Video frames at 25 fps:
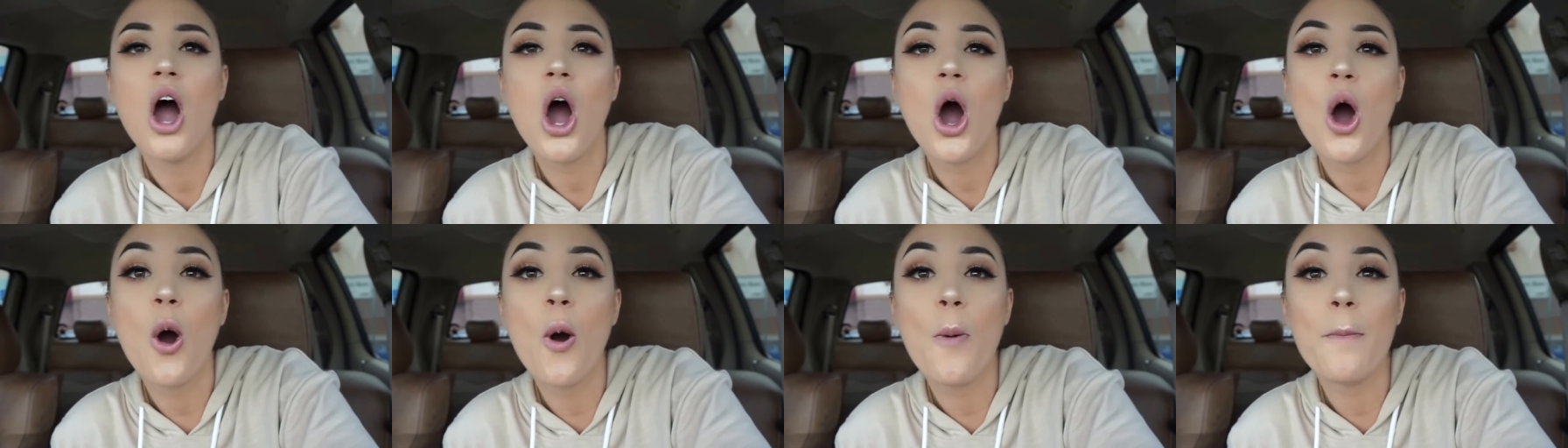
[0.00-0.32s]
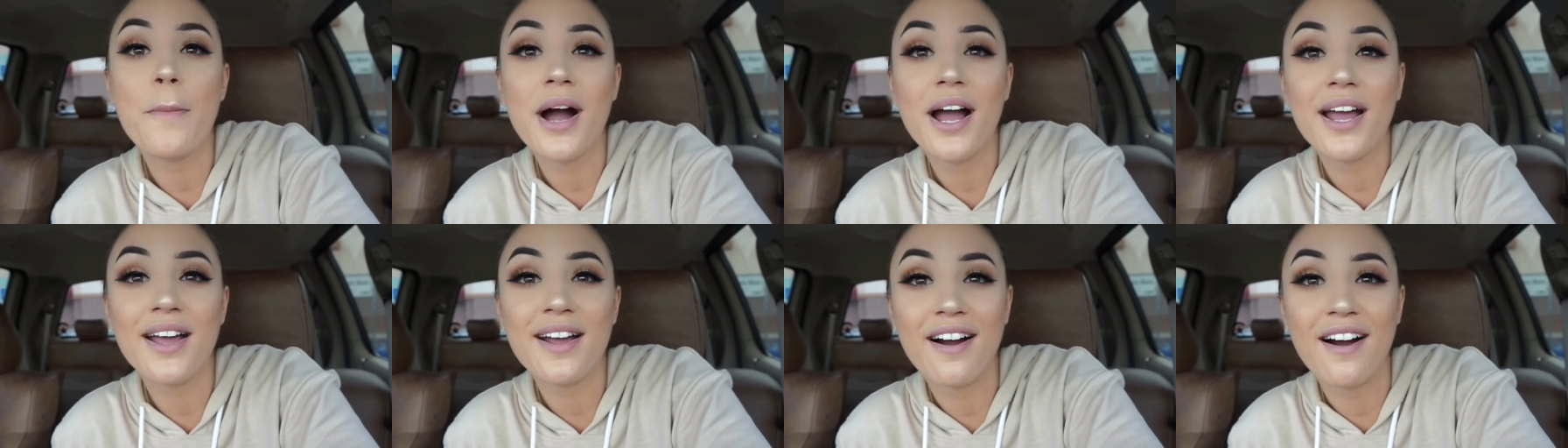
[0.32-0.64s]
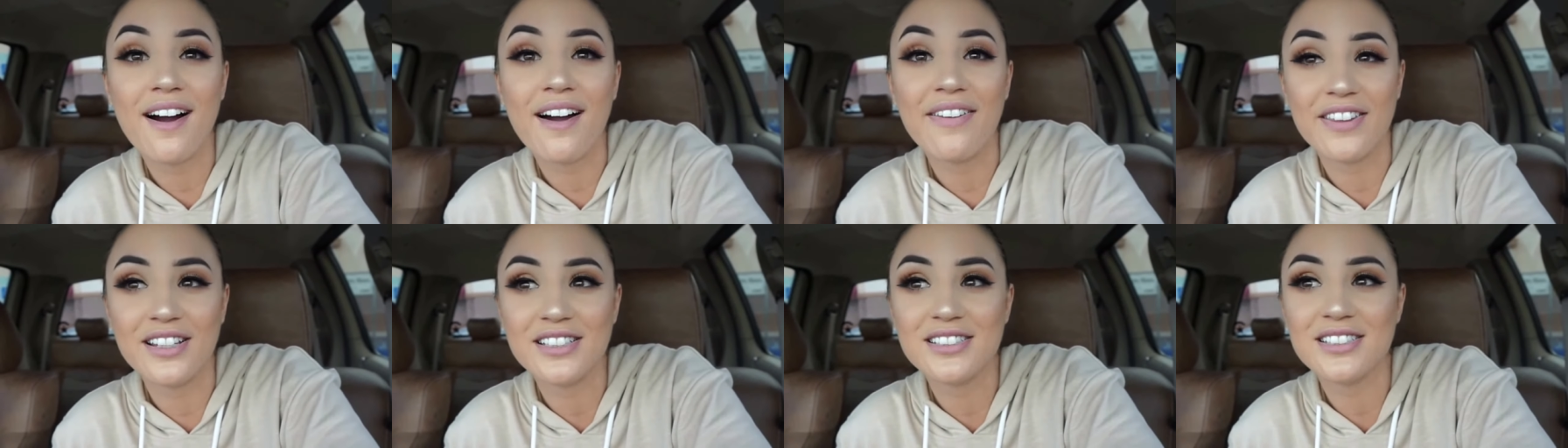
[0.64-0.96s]
Oh my
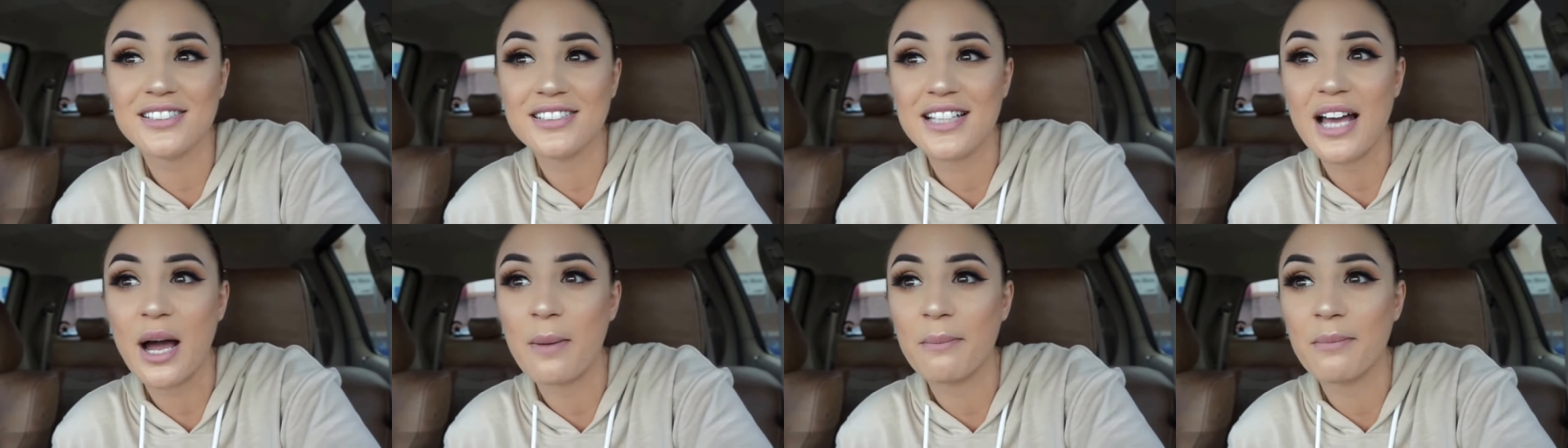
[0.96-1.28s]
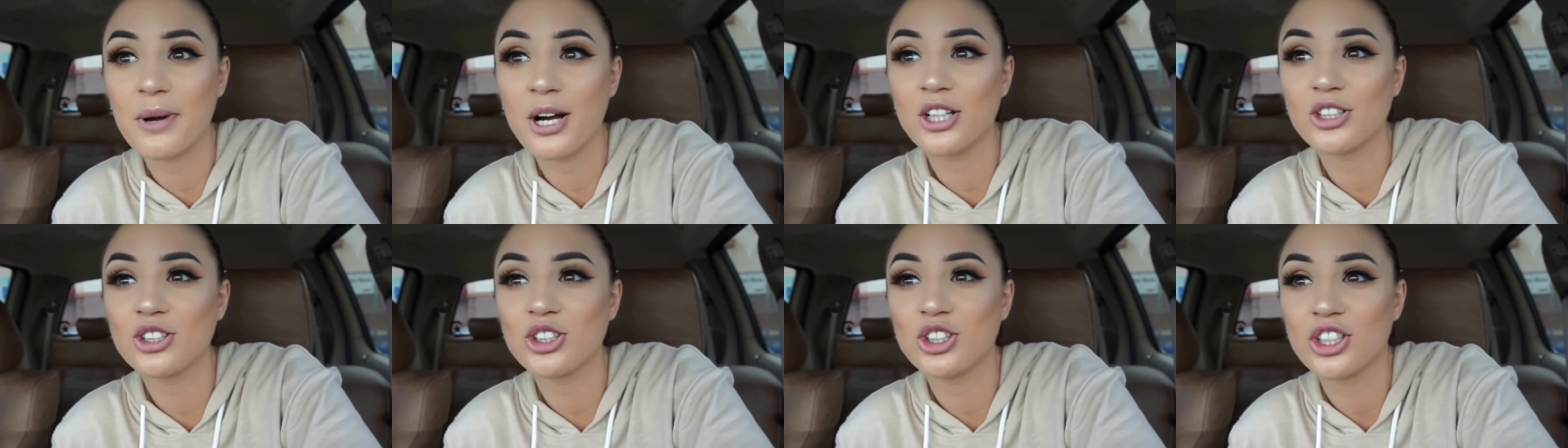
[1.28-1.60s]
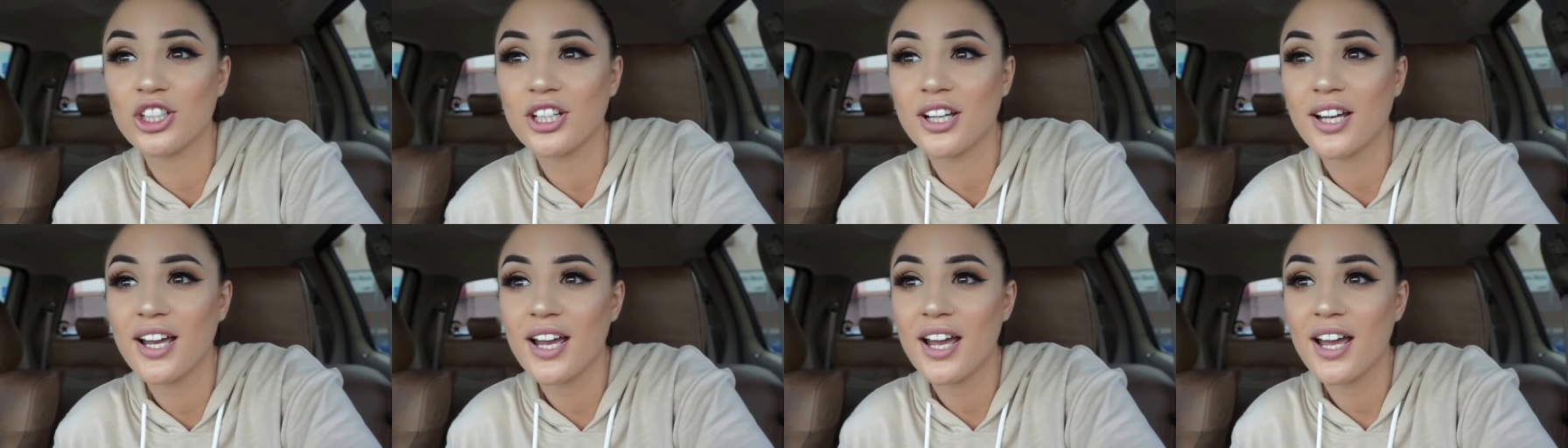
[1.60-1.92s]
god, this is how
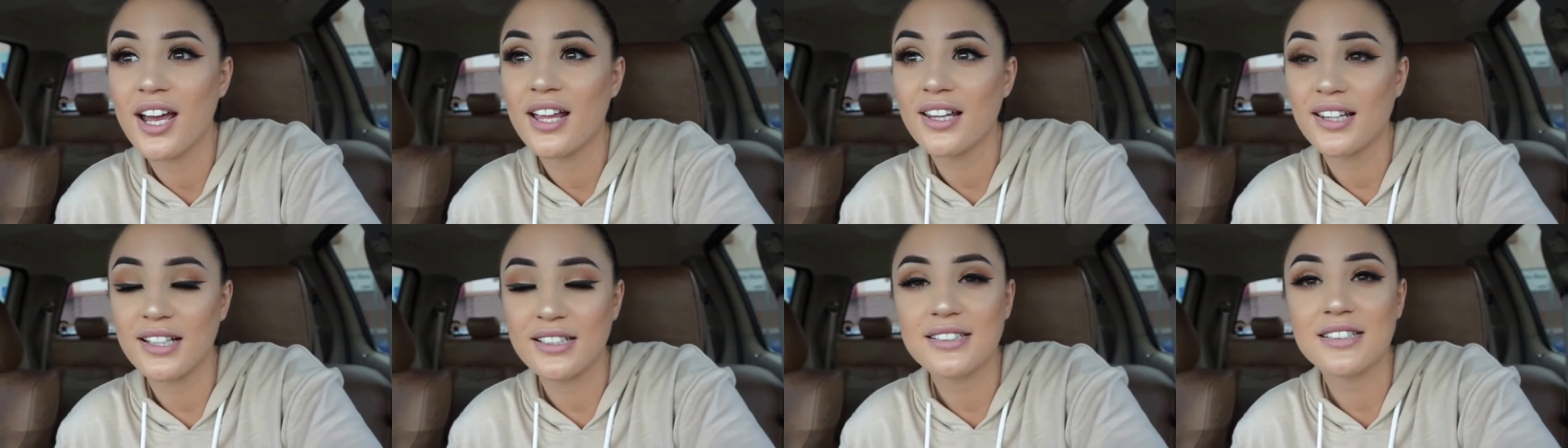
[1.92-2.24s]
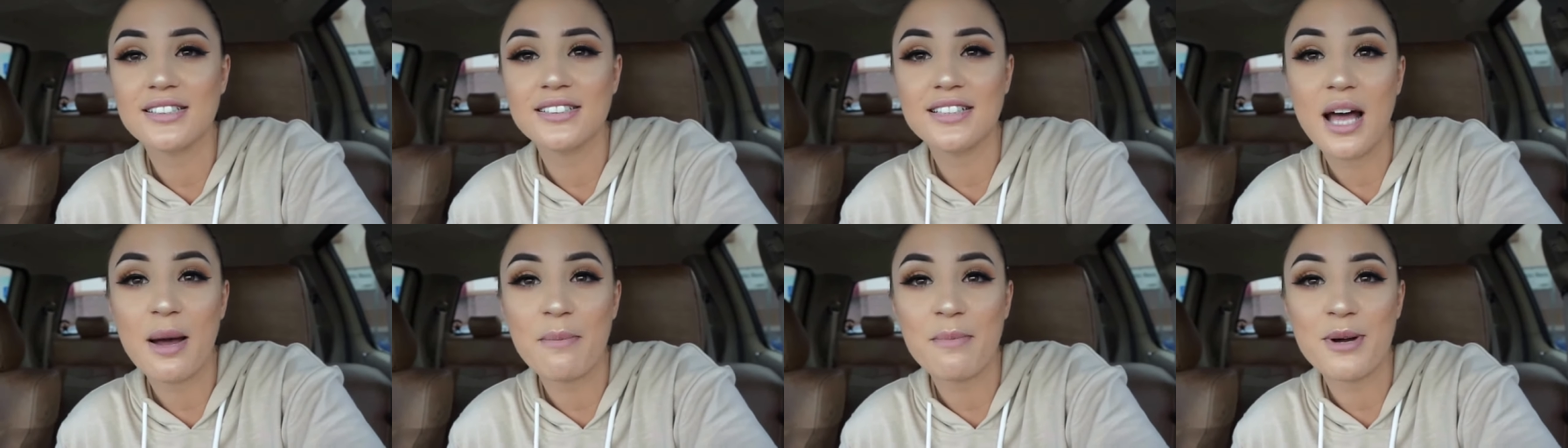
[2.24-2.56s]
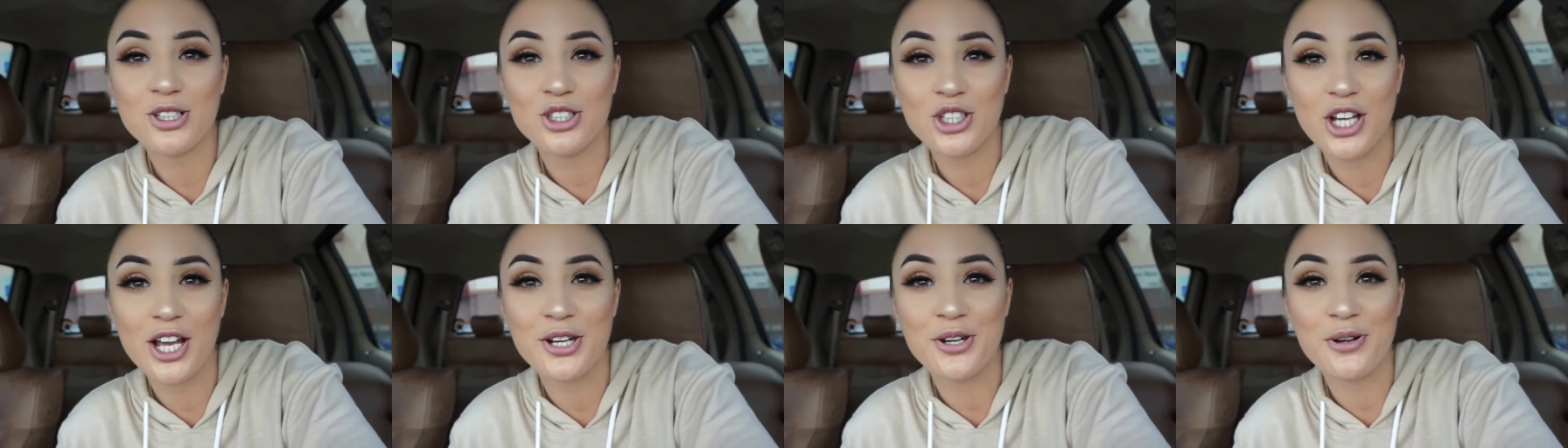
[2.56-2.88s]
much, this is how
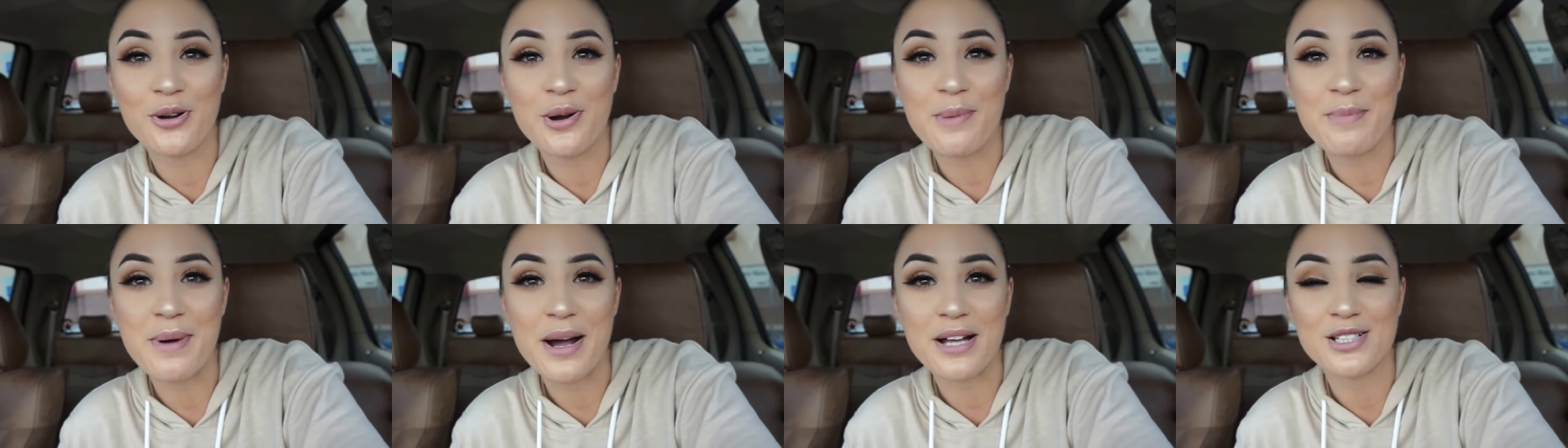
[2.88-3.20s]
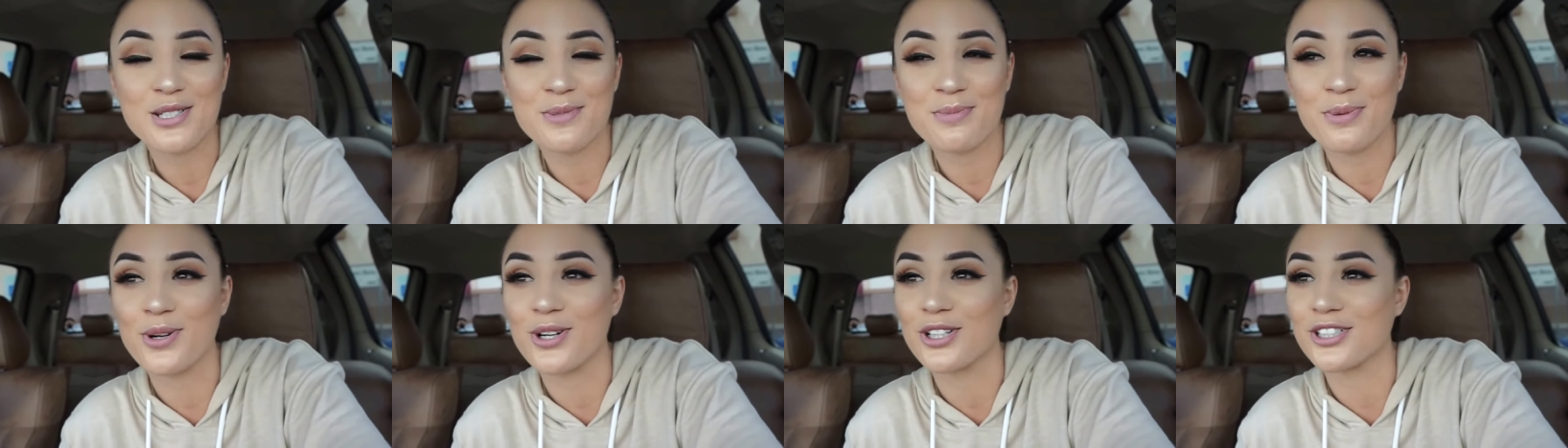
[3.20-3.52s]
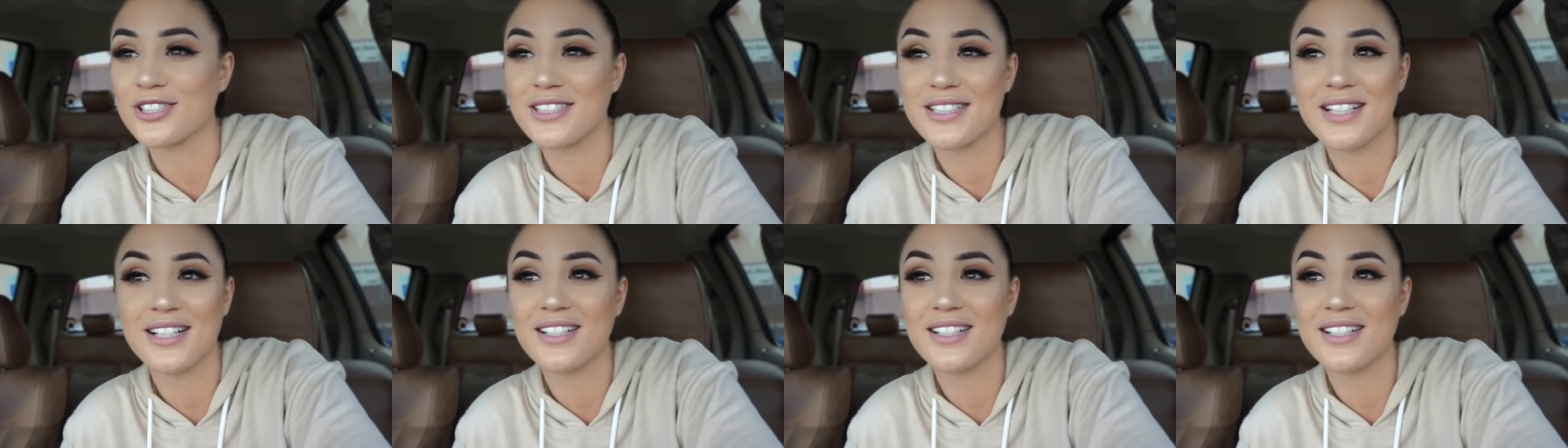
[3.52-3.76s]
much I know about sports.